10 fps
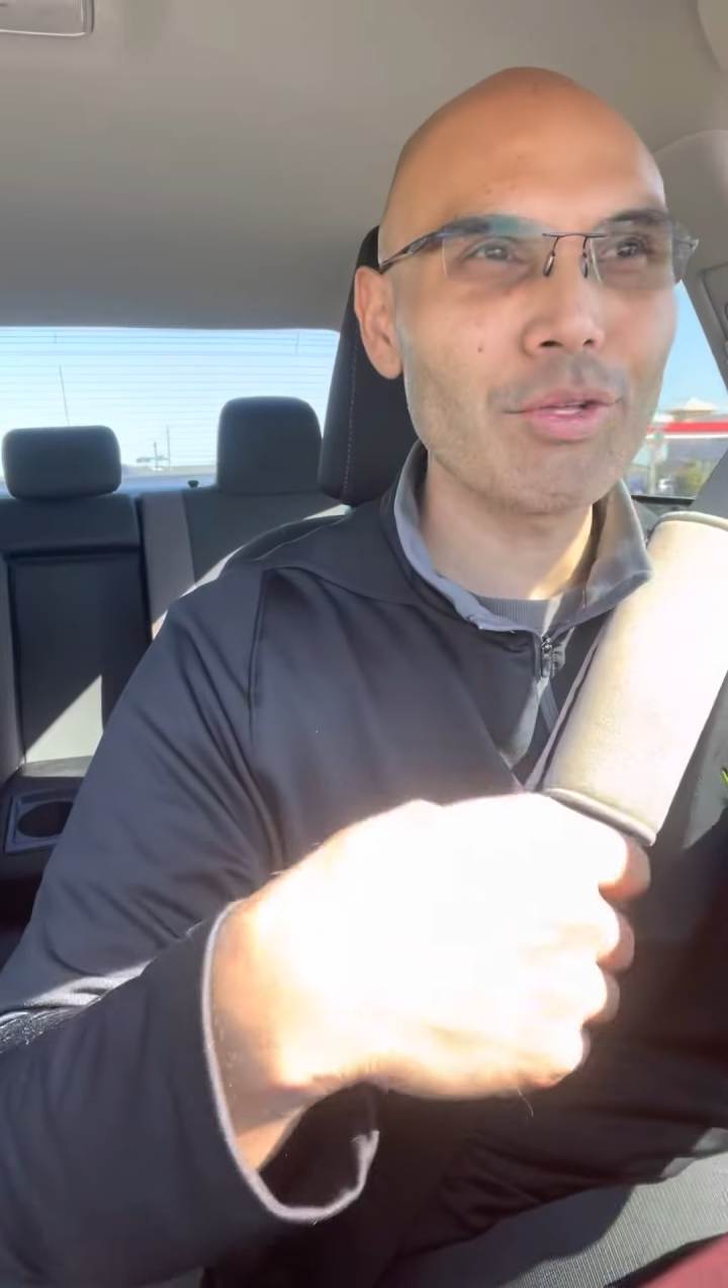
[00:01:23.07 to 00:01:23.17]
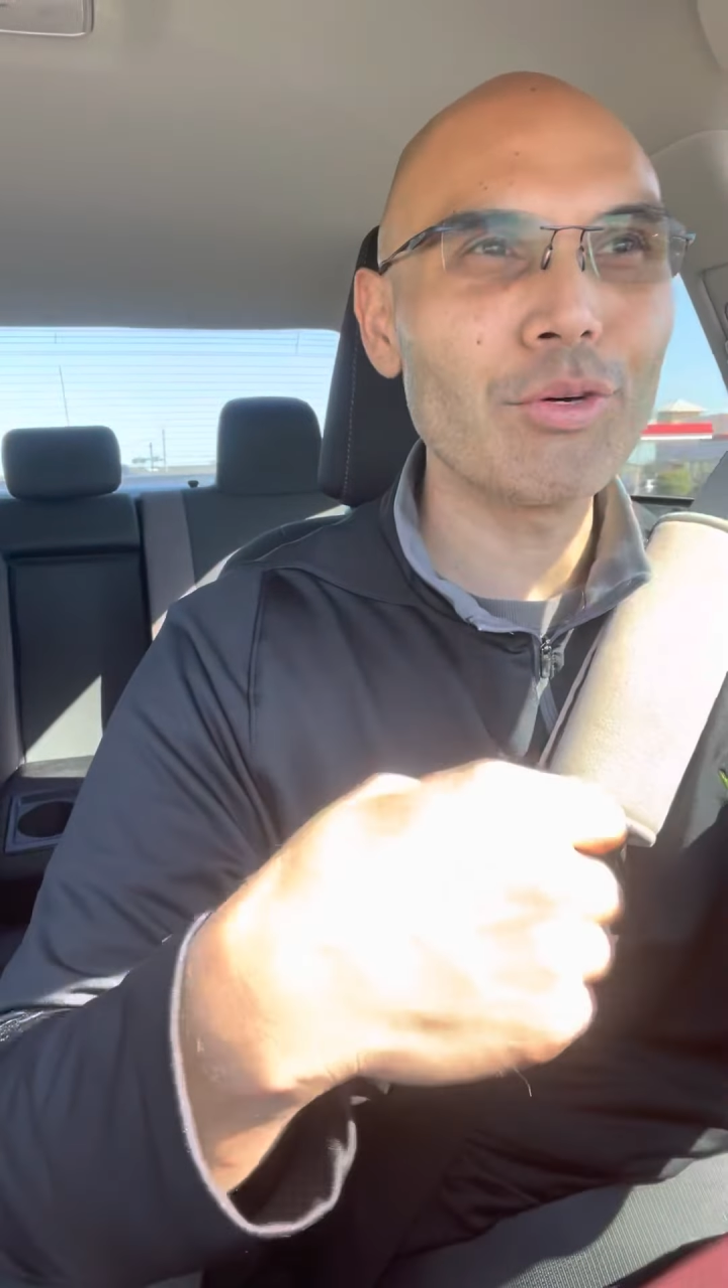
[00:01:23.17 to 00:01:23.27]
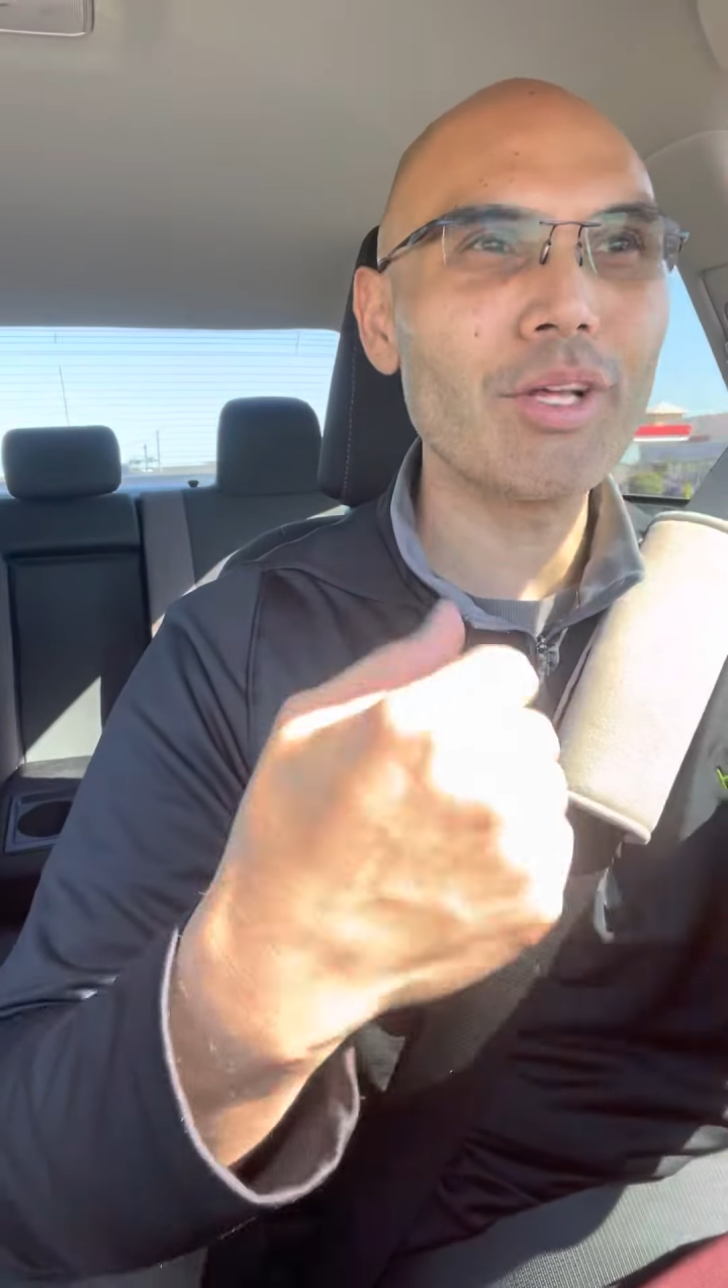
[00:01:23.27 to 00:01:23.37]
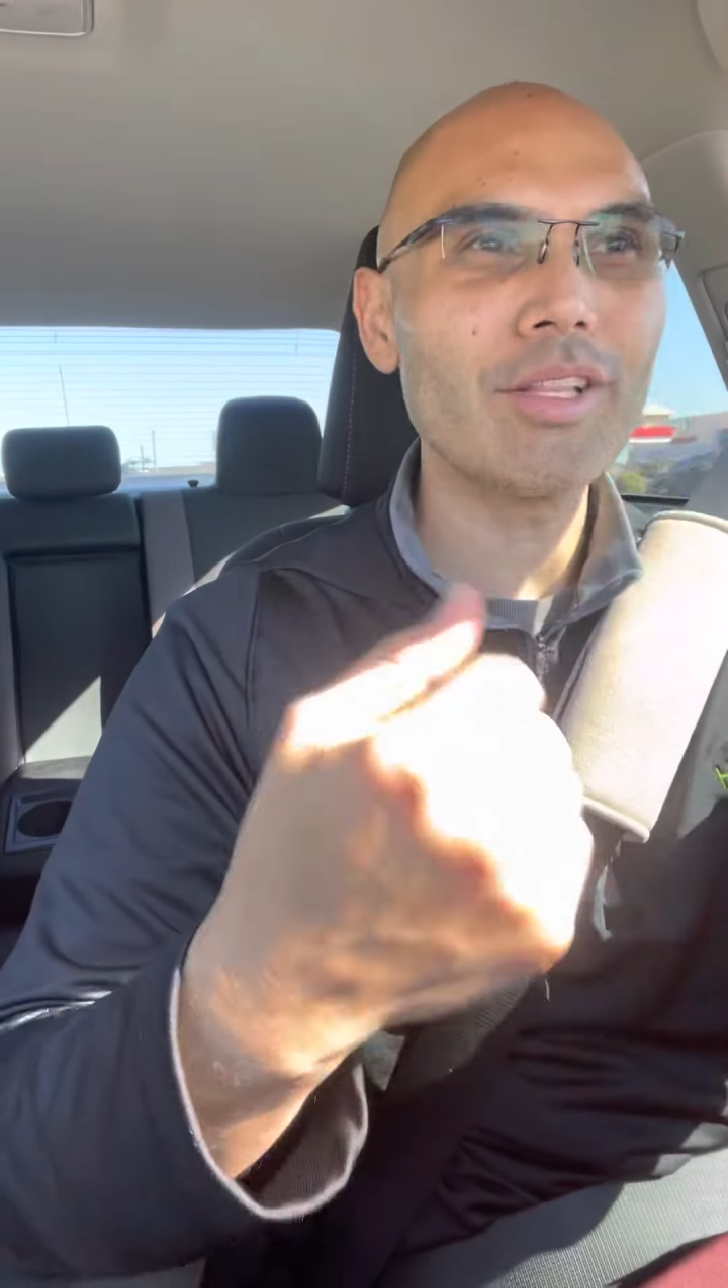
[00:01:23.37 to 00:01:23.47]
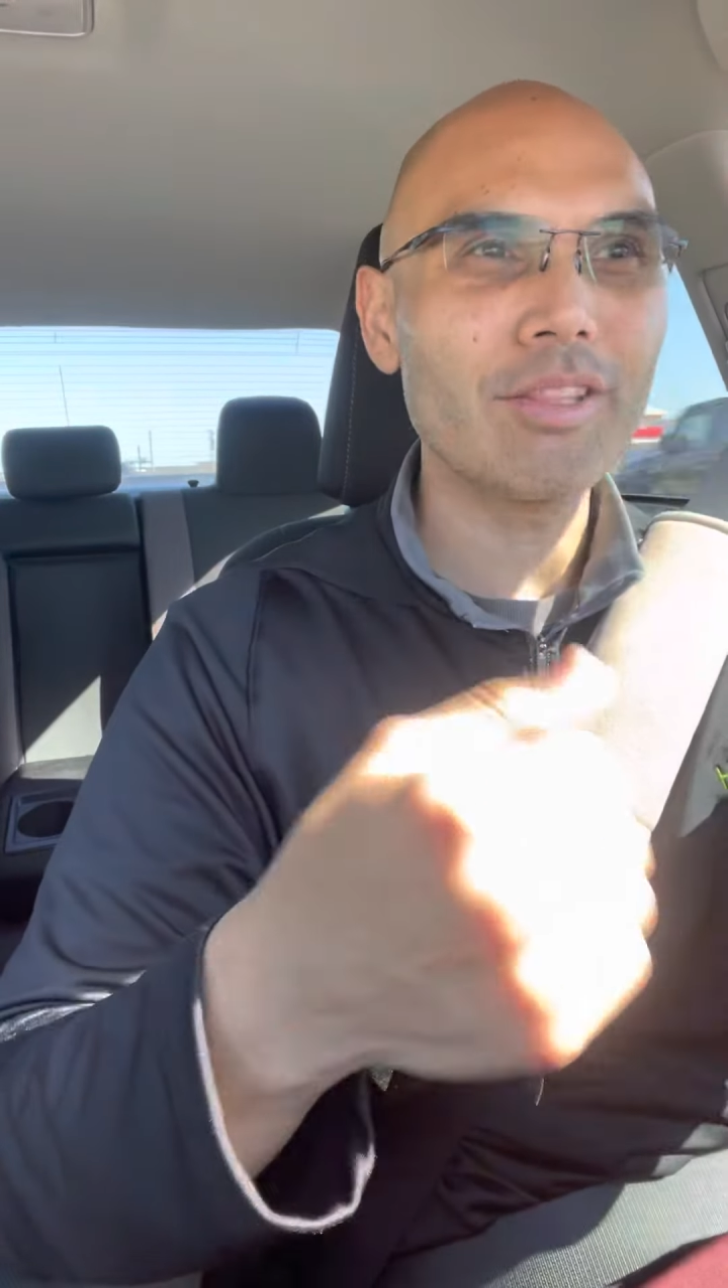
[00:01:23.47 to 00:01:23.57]

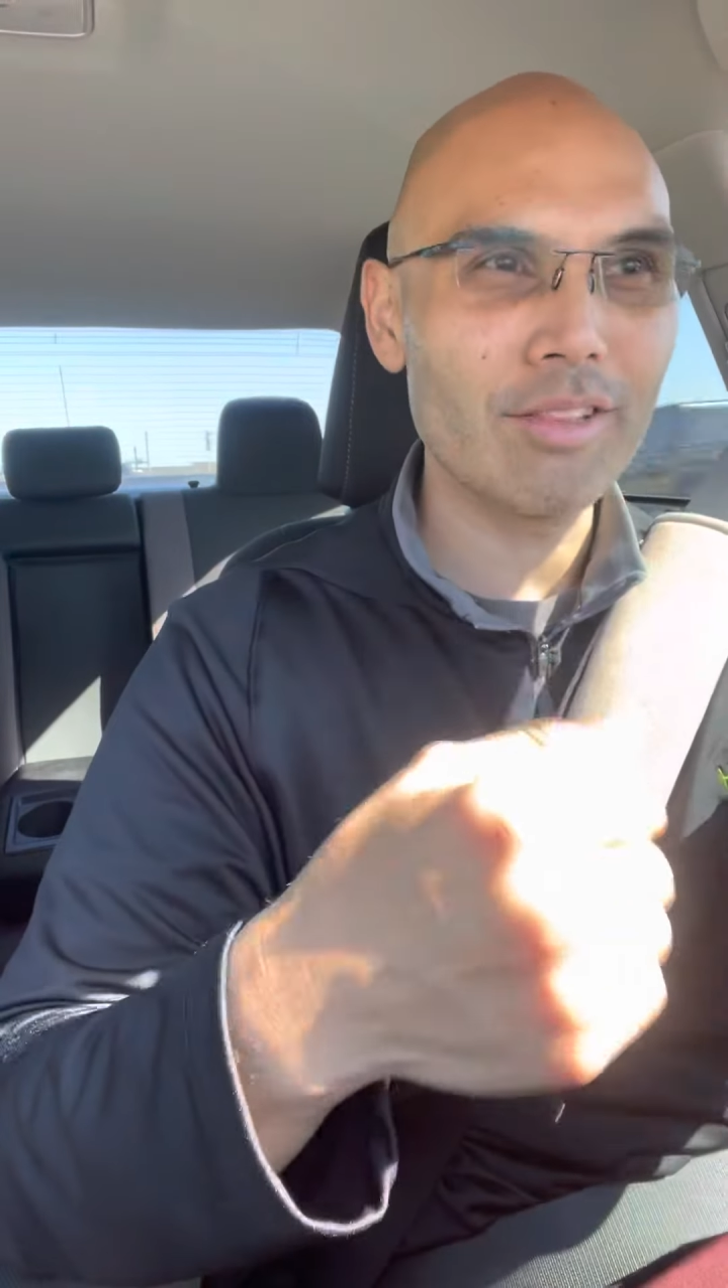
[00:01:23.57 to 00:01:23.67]
know that